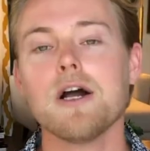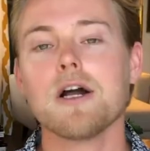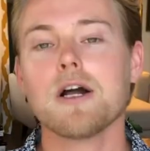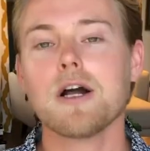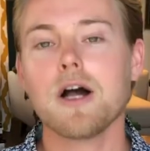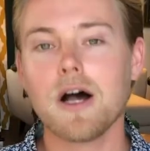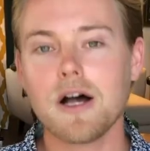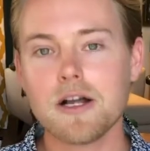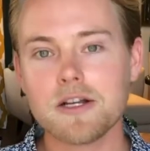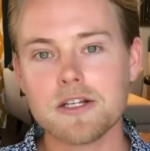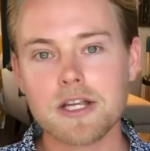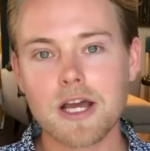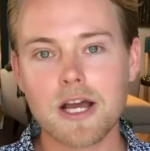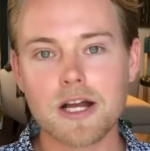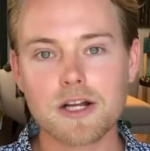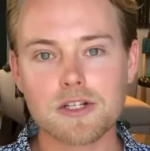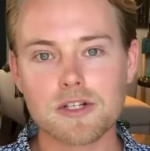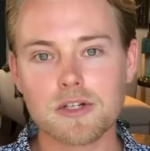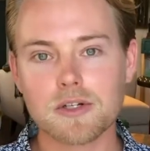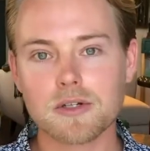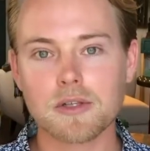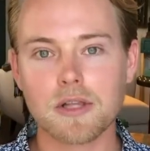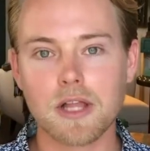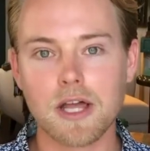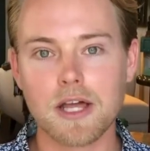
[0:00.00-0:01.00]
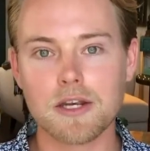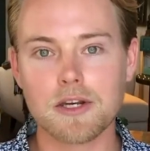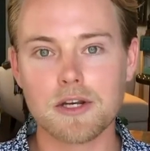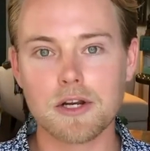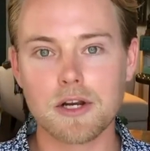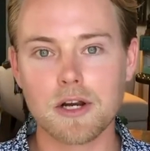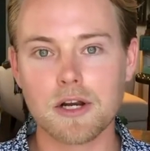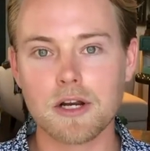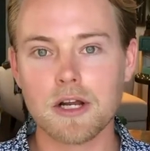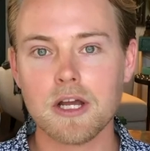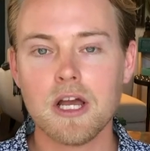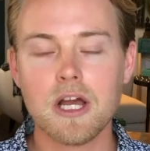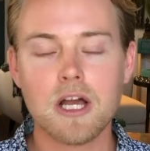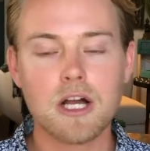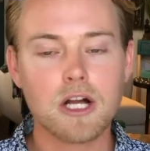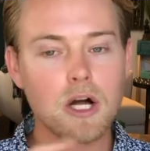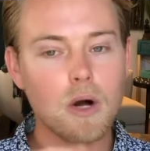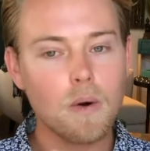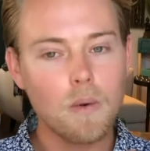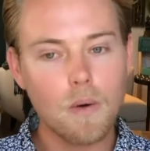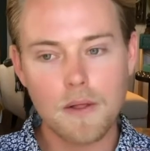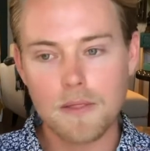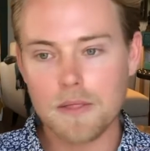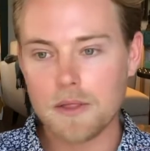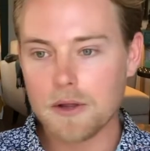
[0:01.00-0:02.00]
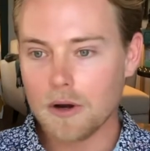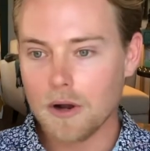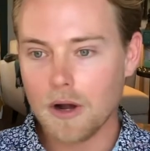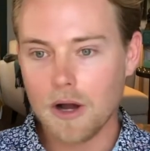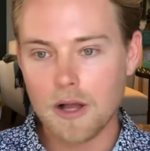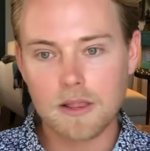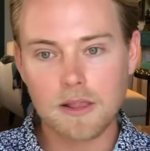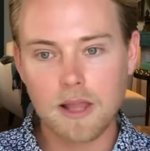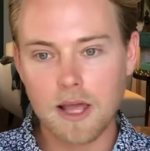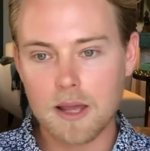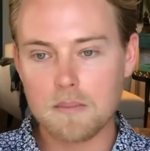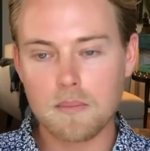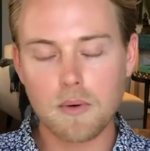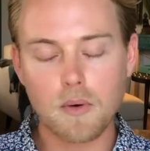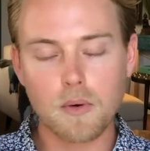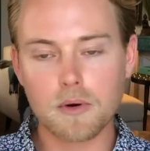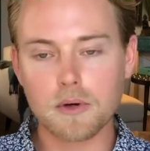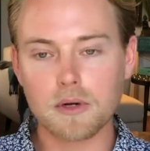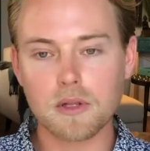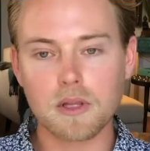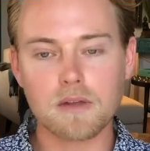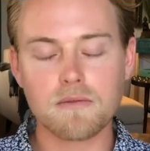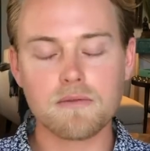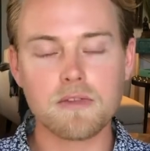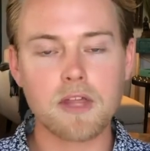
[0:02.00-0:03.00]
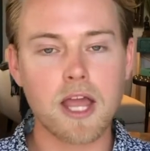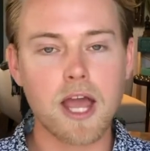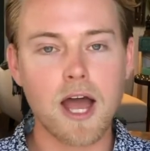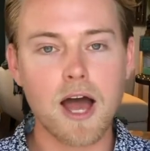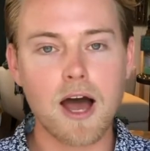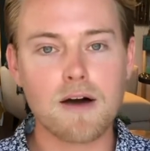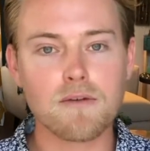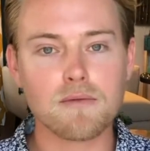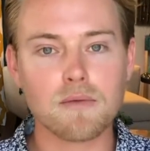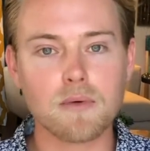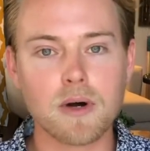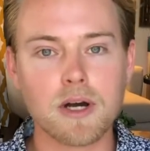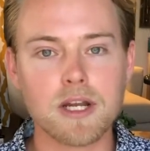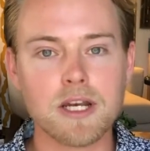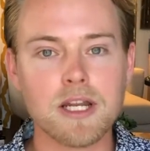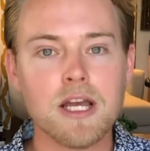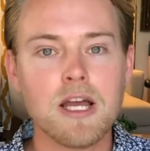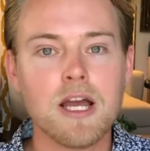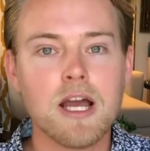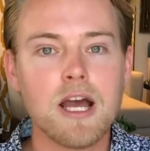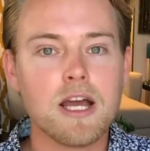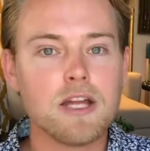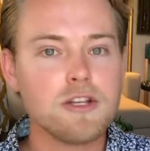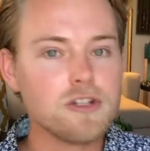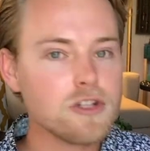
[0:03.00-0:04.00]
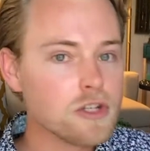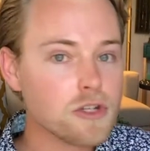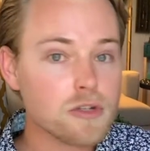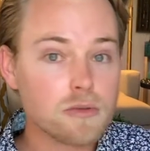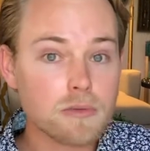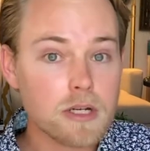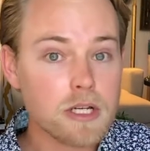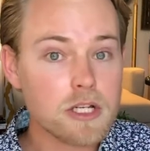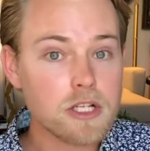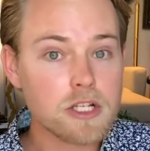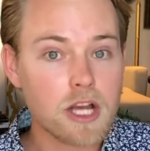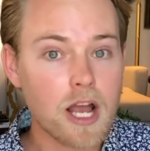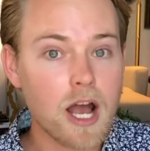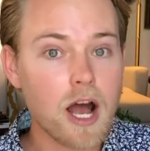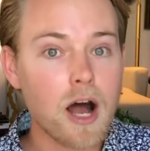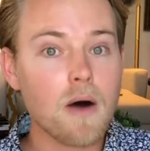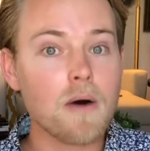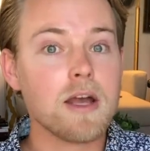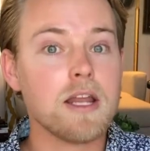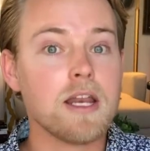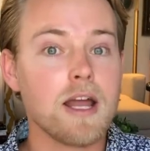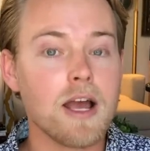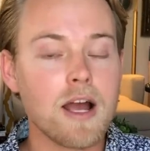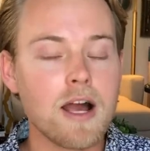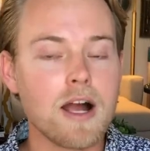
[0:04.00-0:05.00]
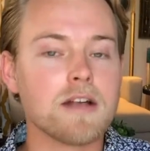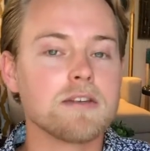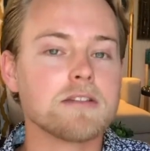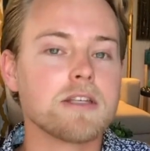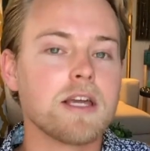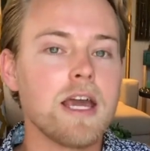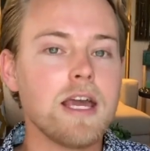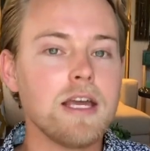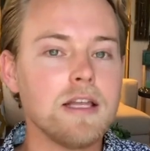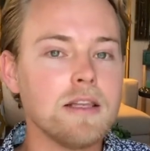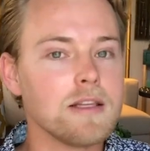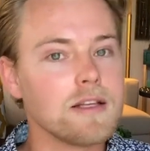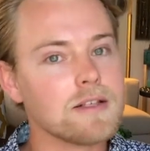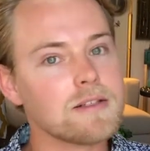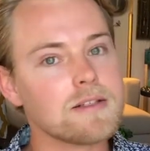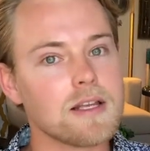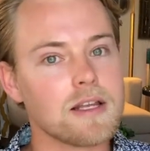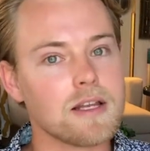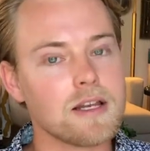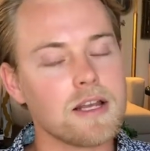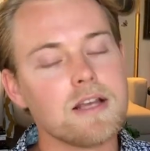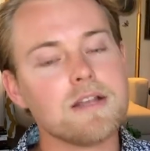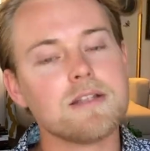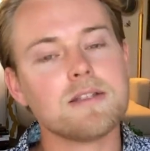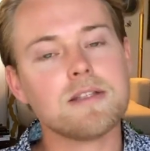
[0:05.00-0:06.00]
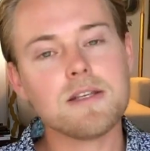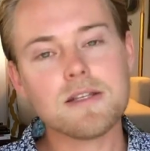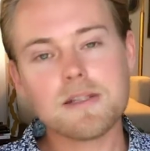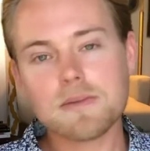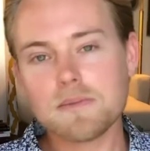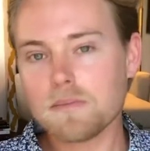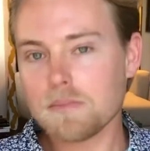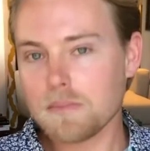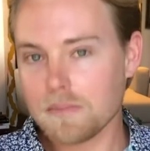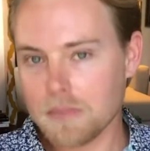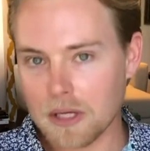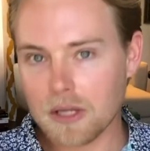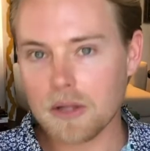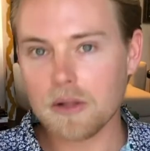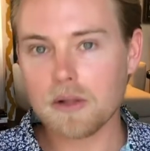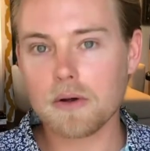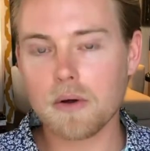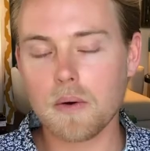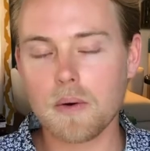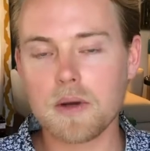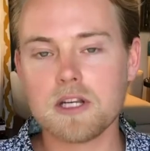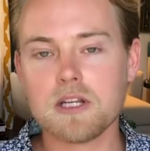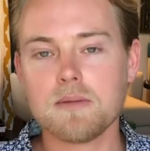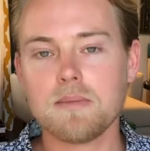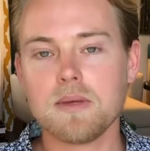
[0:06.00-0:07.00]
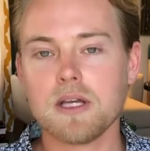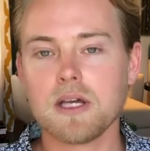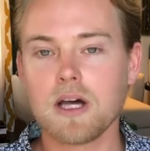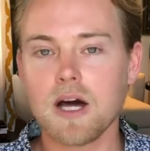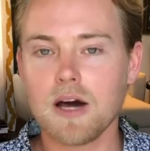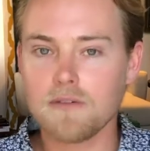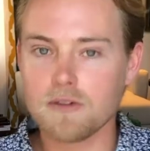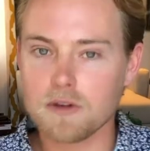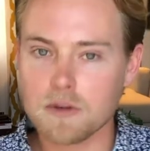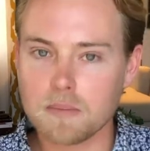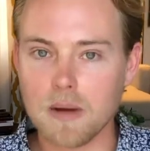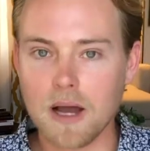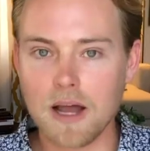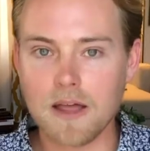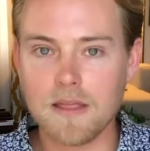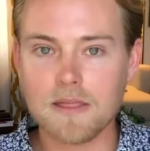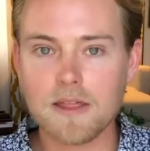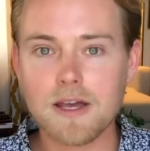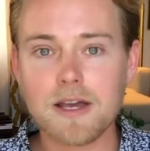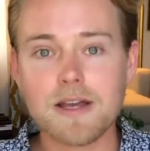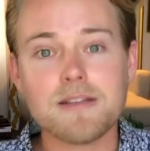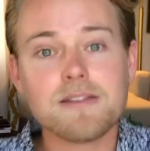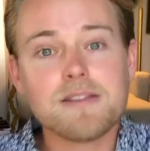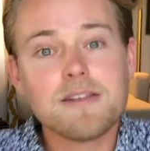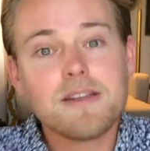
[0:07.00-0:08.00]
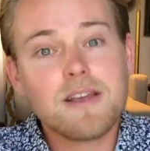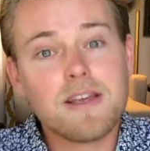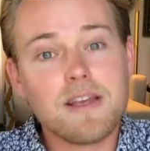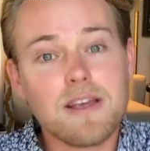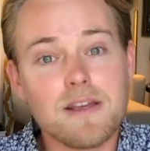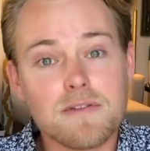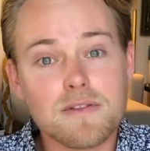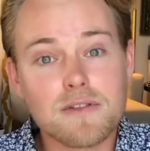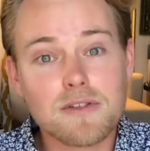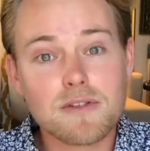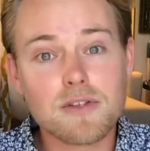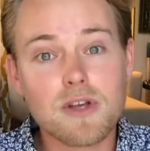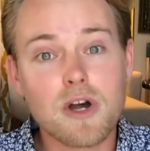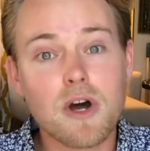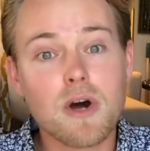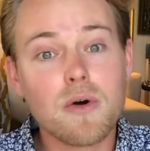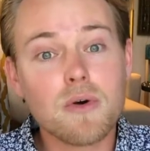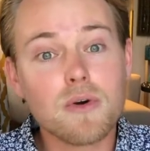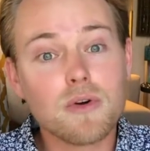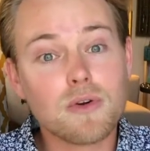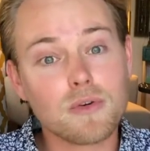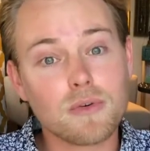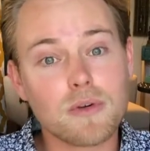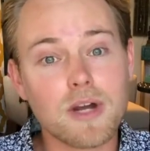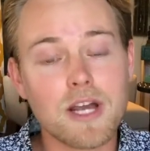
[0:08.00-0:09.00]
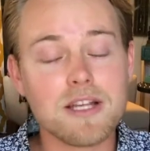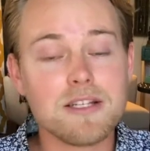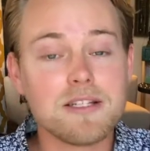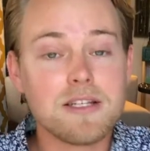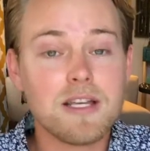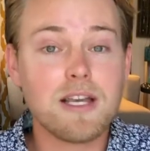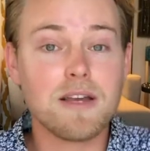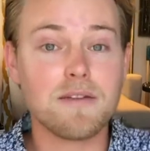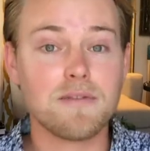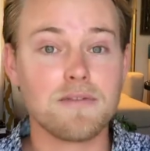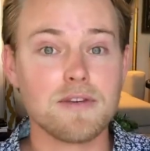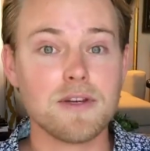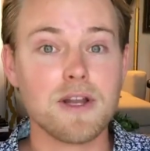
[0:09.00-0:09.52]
contact your lender, go on their online portal if they have one, and just reach out and ask, hey, listen, is this bill going to be covered by this? If so, great. If